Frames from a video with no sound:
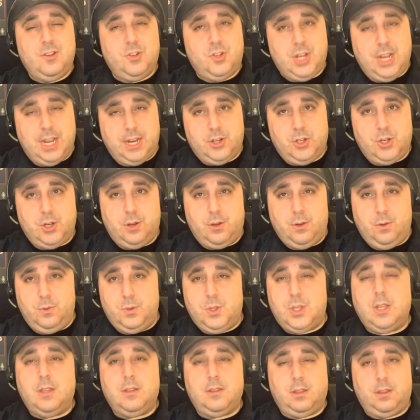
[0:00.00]
Jack
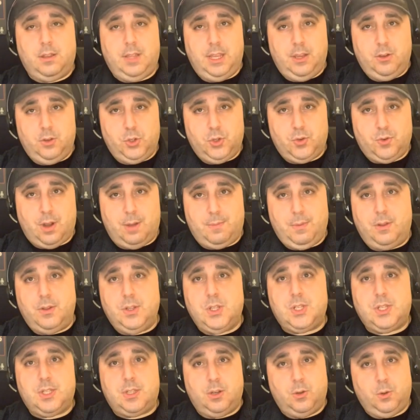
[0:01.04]
Jones, the legal
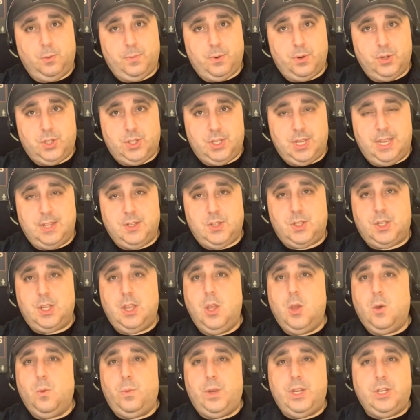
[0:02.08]
troubles still persist.
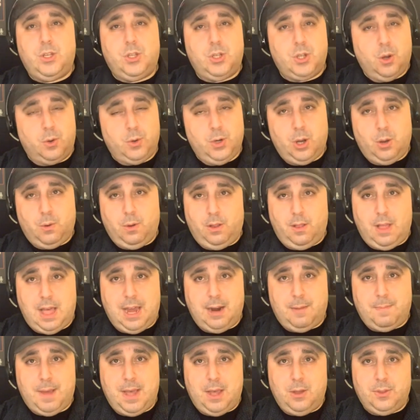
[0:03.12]
We don't know a
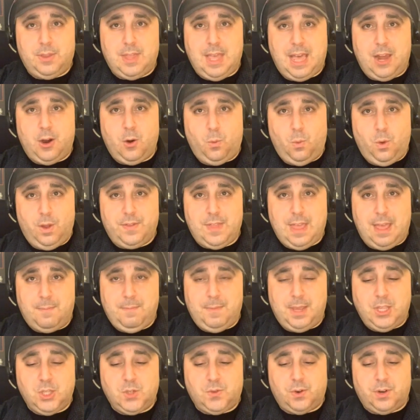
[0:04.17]
lot about that or what that
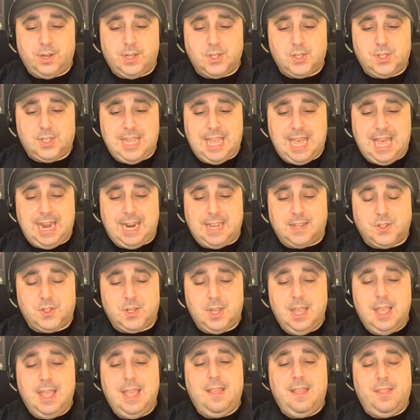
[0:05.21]
means for his status.
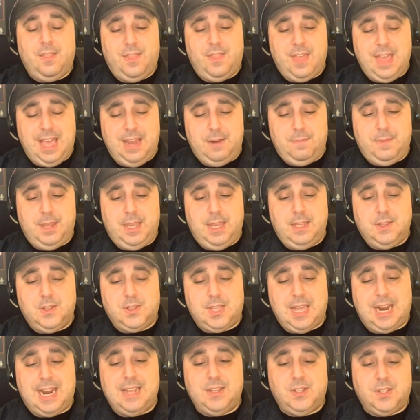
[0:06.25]
That means
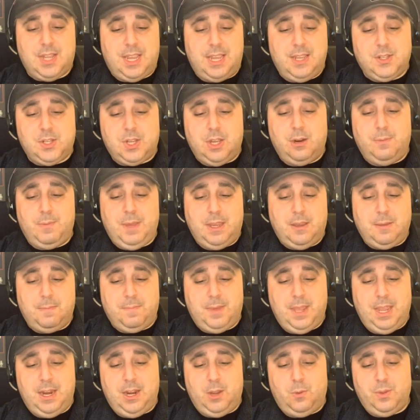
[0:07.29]
that Isaiah is going to be
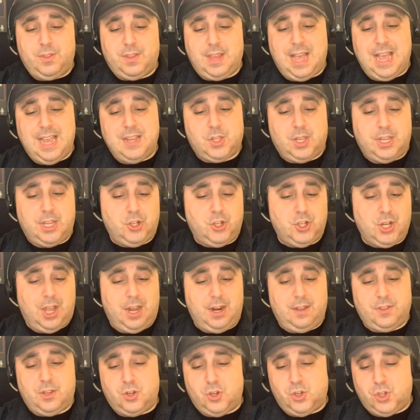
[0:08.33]
competing with guys like
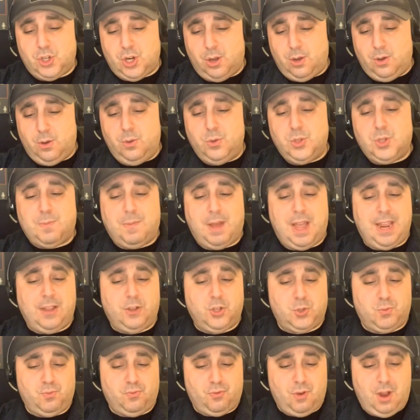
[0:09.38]
Jonathan Jones,
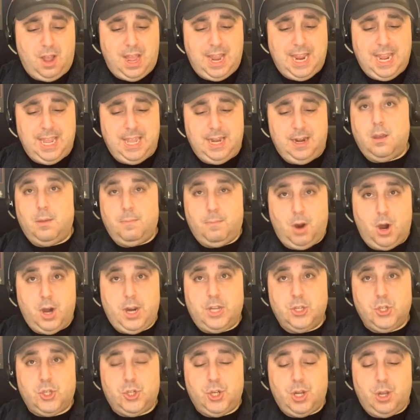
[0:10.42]
Myles Bryant,
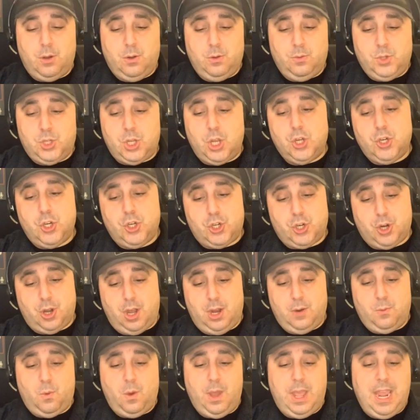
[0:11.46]
Marcus Jones,
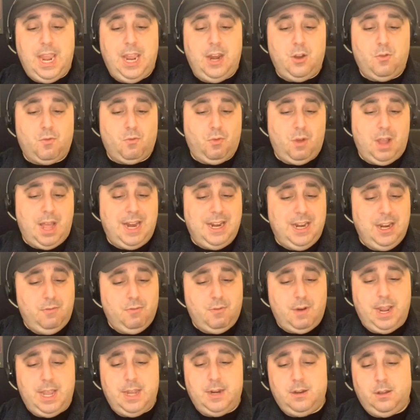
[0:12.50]
Shaun Wade, Rodney
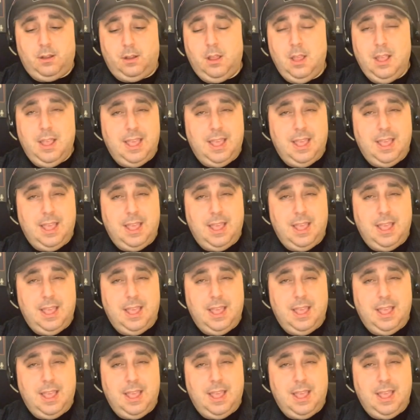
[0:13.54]
Randall,